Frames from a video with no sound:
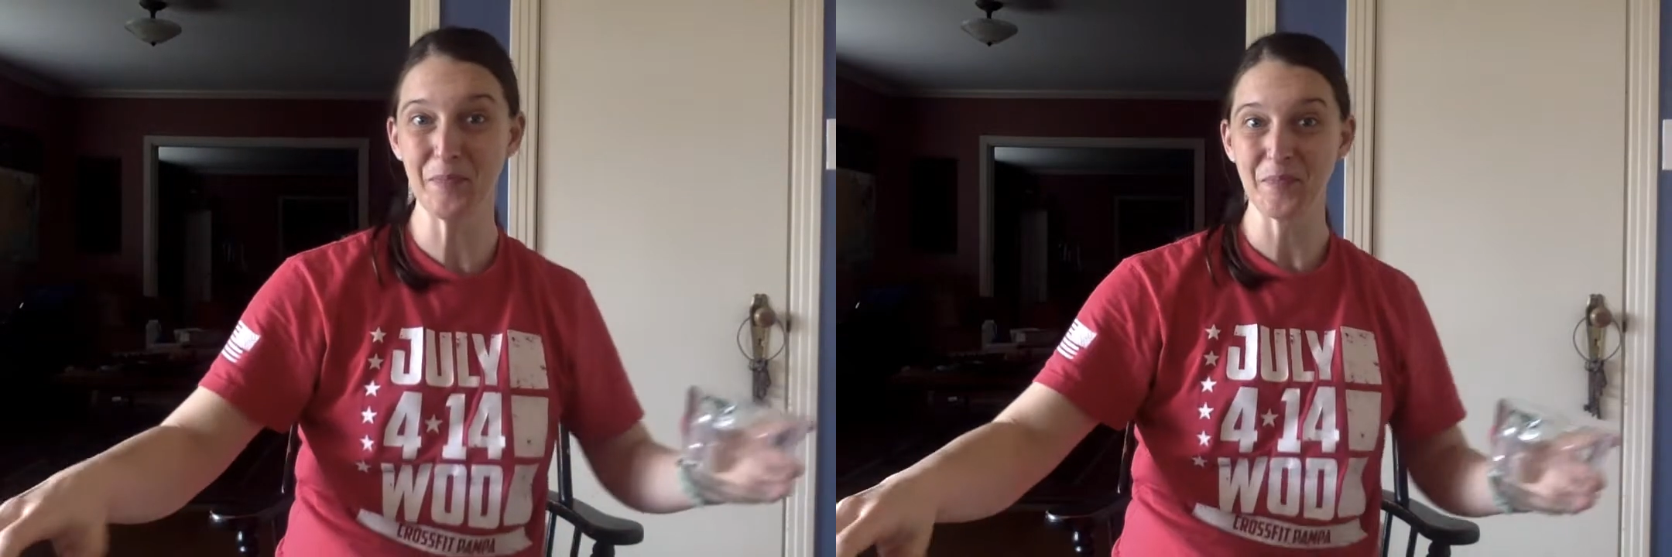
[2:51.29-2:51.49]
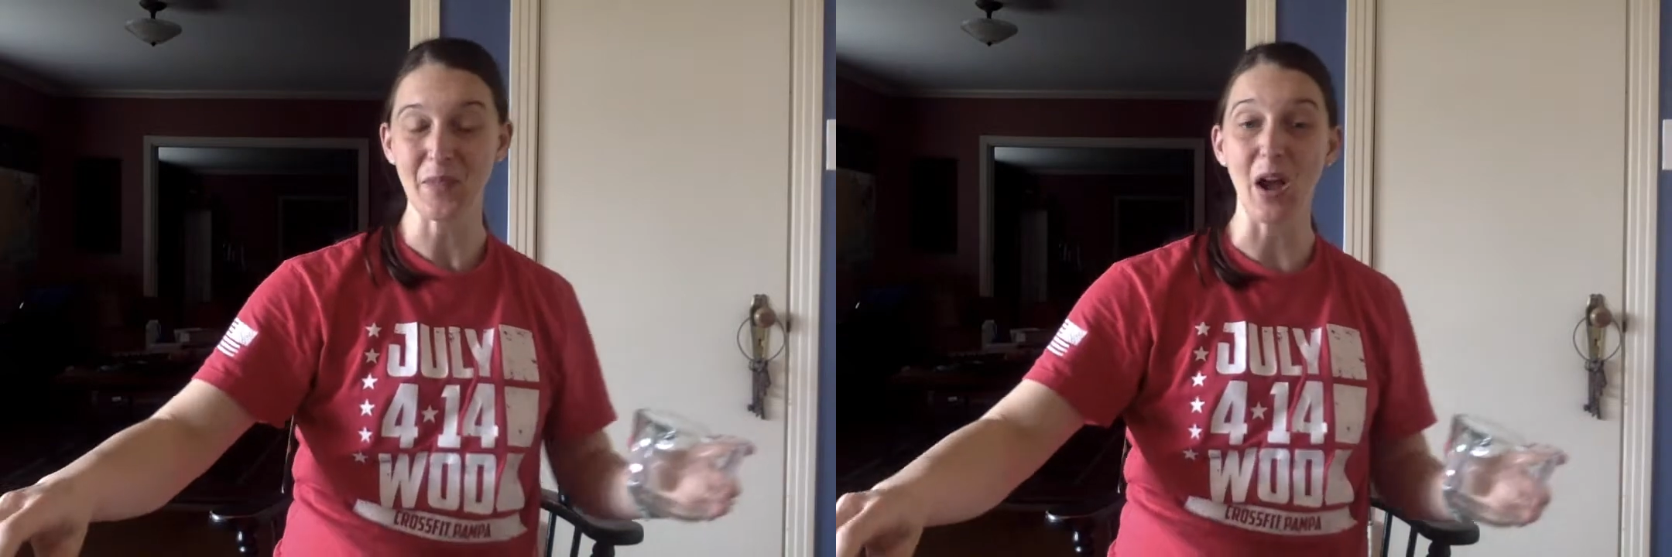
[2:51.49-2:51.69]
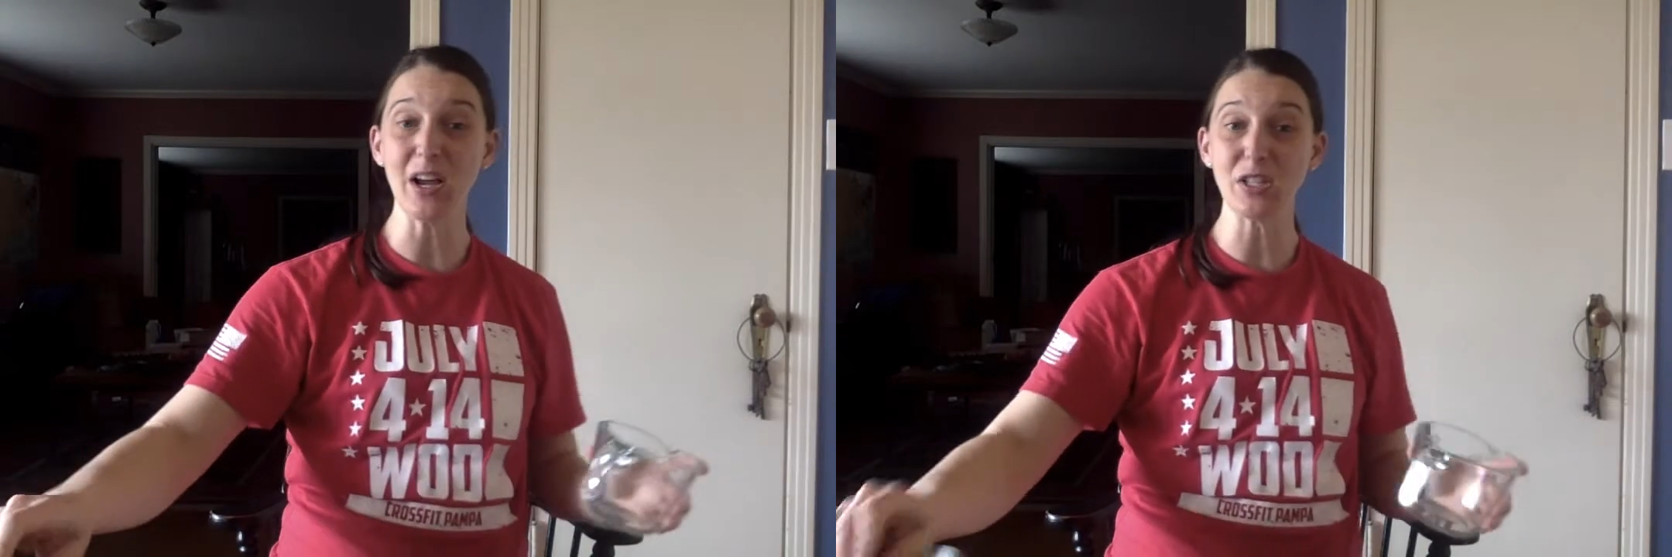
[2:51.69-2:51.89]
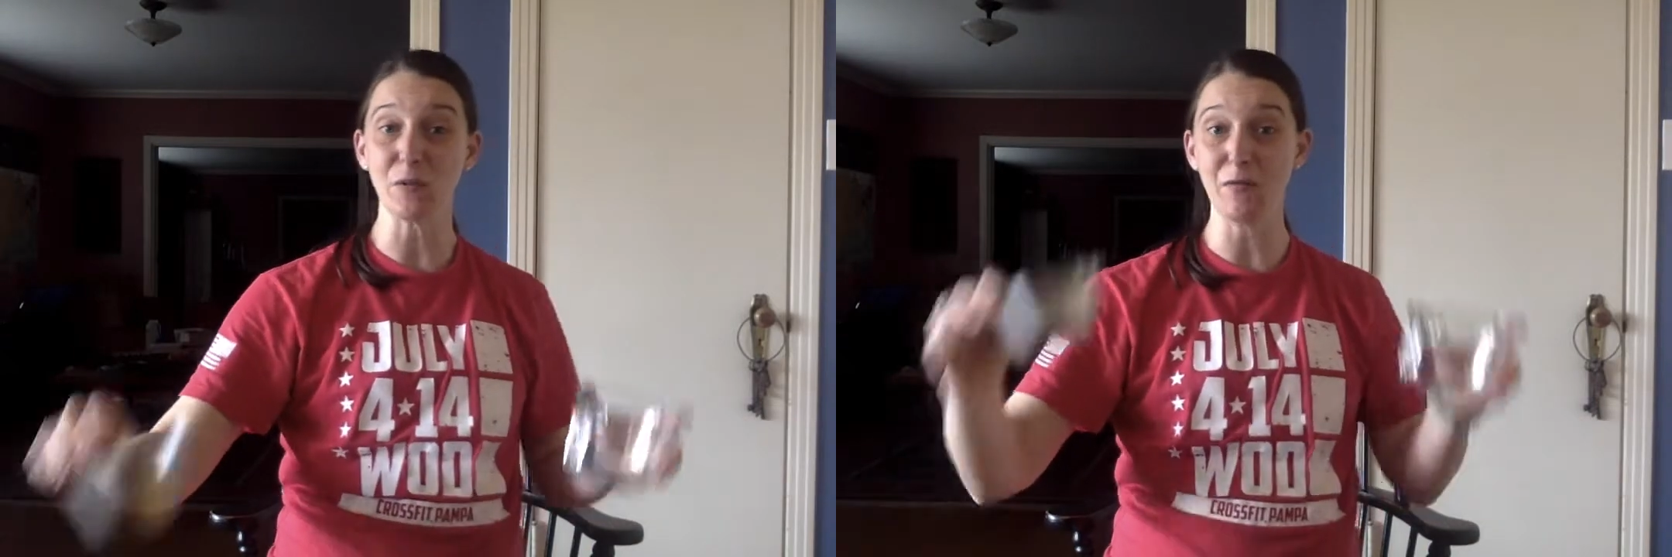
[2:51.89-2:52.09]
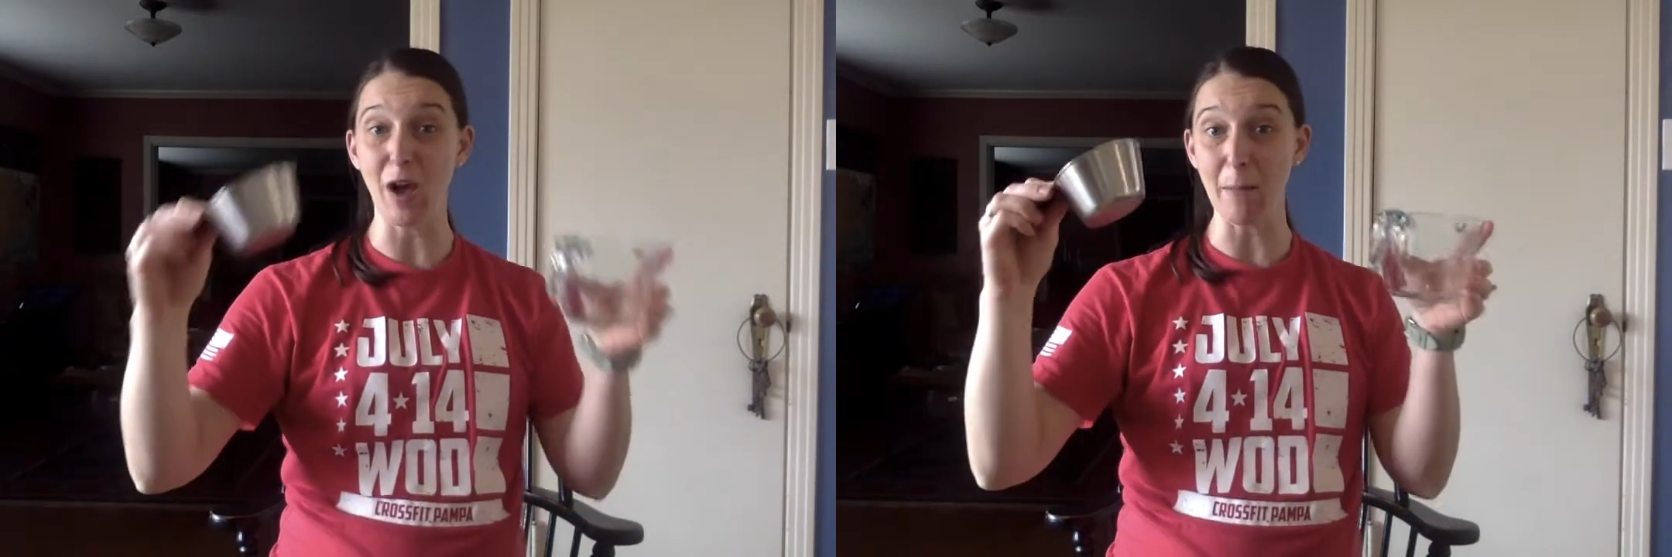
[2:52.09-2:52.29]
All right, so
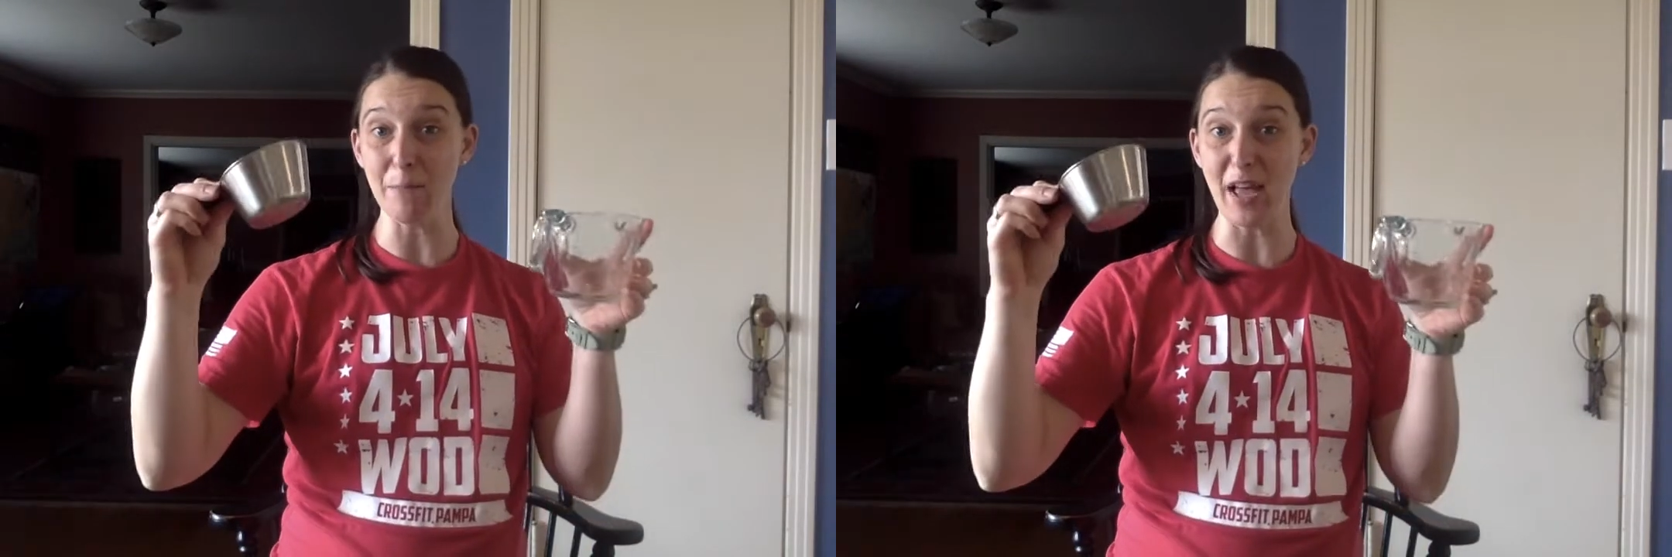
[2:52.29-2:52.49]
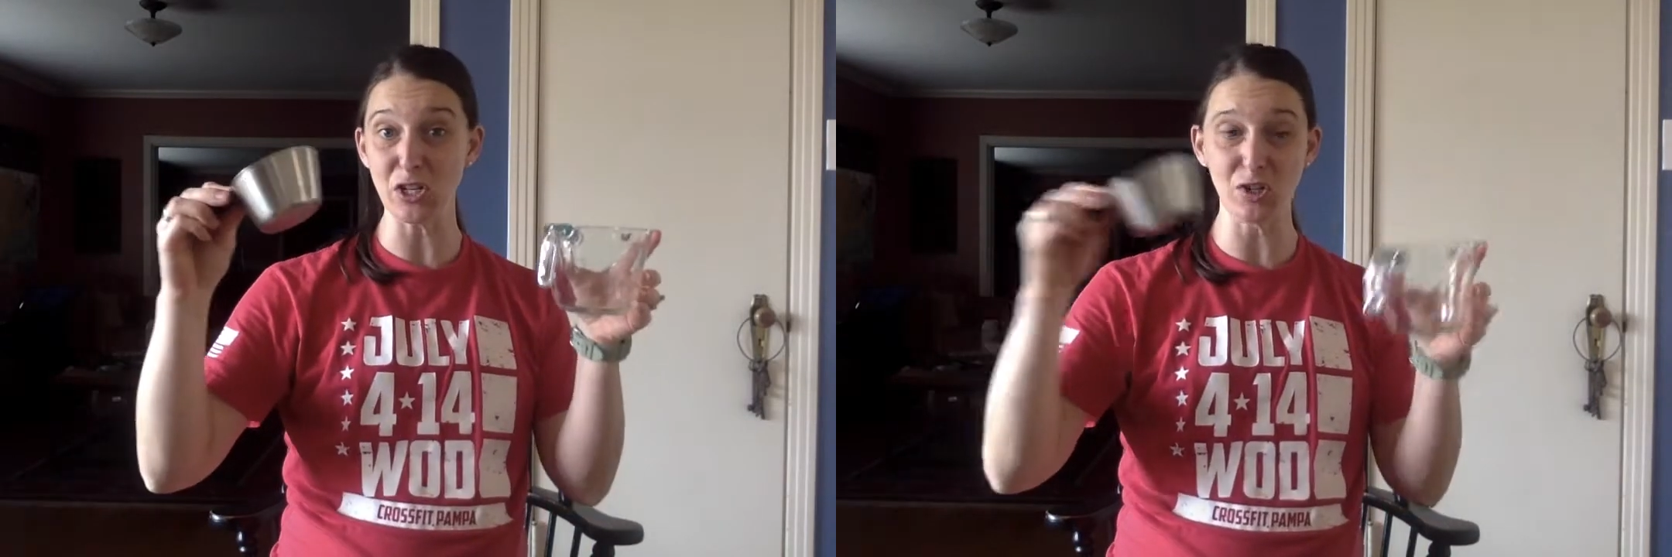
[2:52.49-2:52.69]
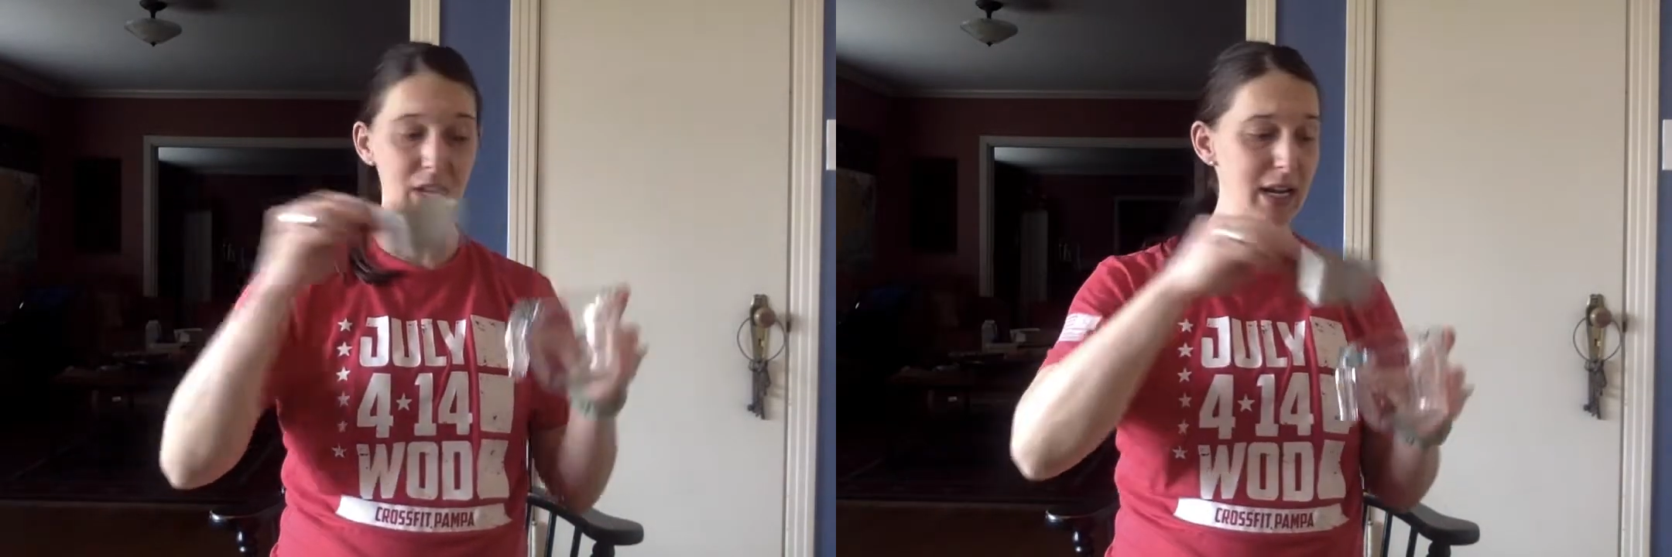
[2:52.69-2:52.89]
we've got measuring